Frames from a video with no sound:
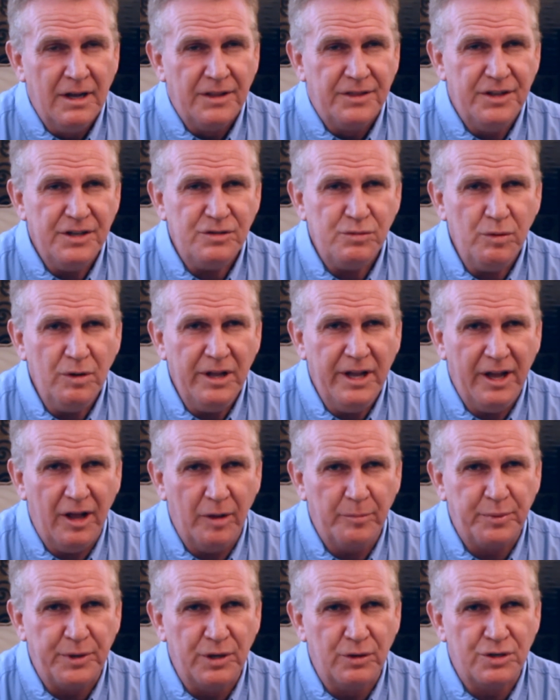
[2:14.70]
This will
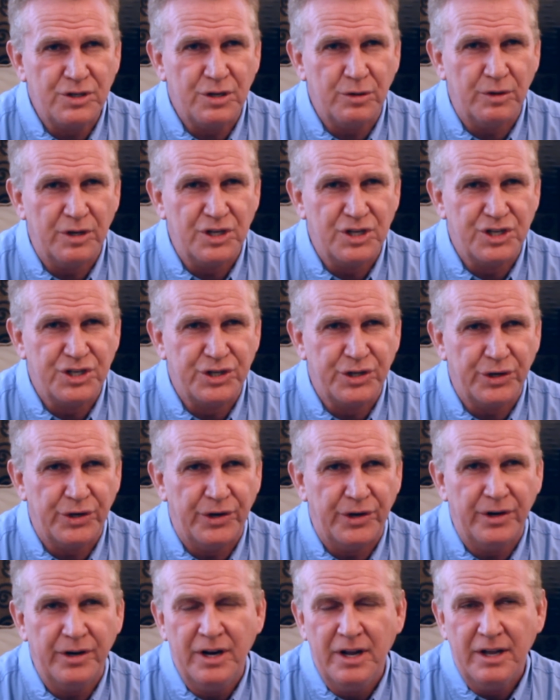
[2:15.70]
help you to
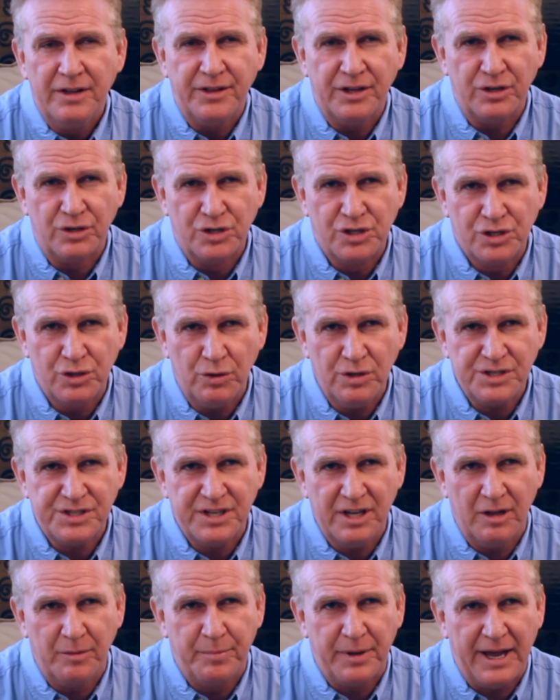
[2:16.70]
ensure that your short
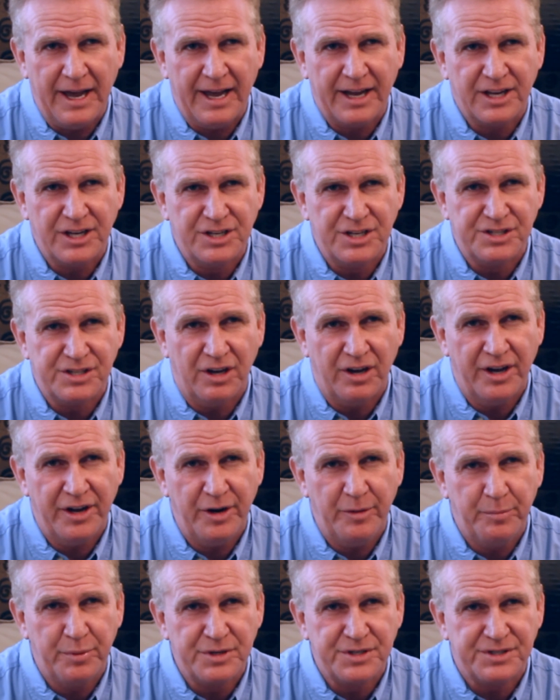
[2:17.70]
sale package is
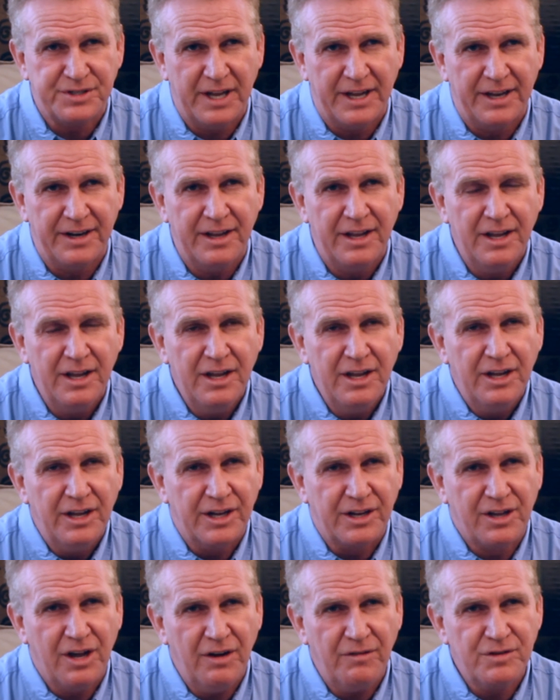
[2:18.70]
100%.
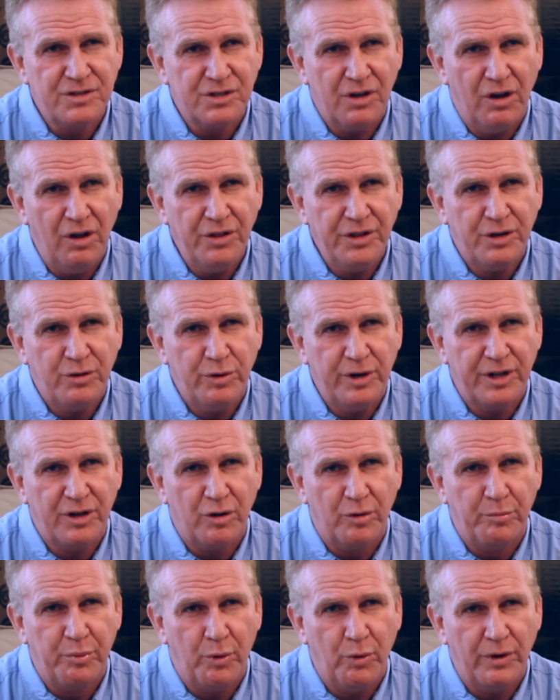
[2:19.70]
It covers all the
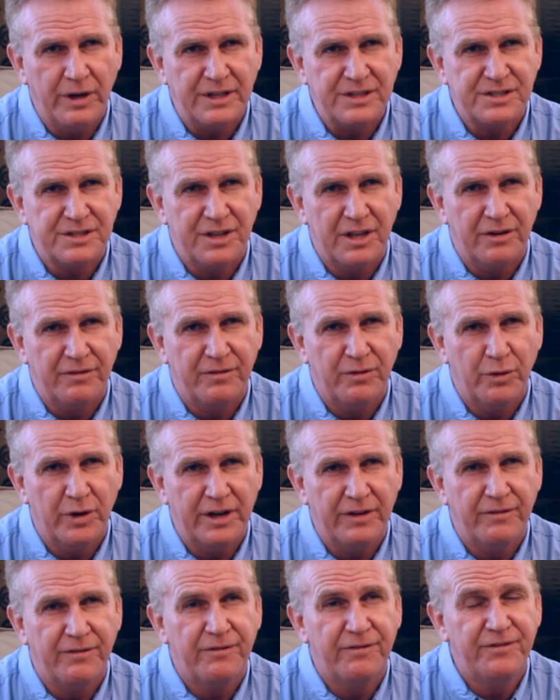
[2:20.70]
critical points that
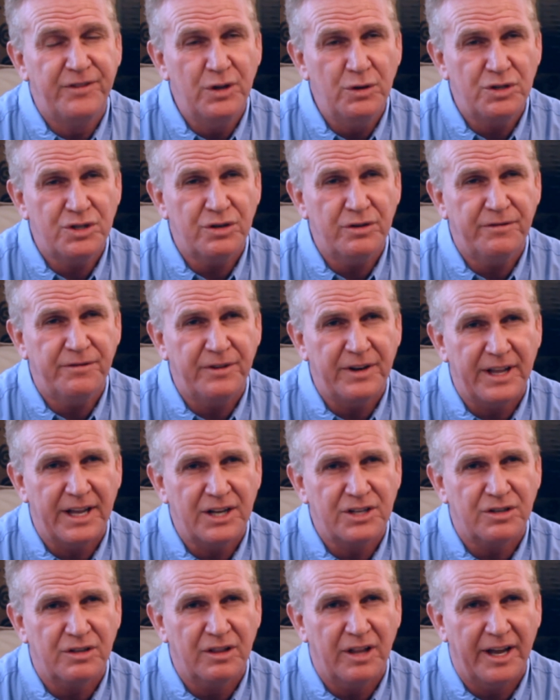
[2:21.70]
avoid future
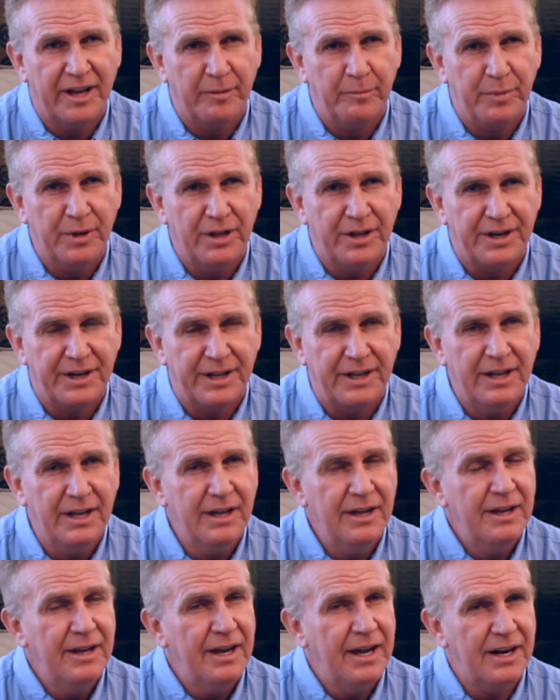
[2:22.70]
financial liability,
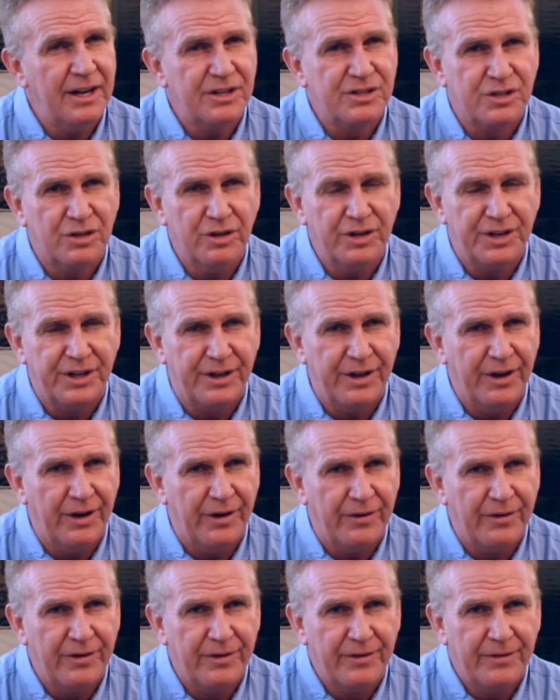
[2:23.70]
and it's good to go.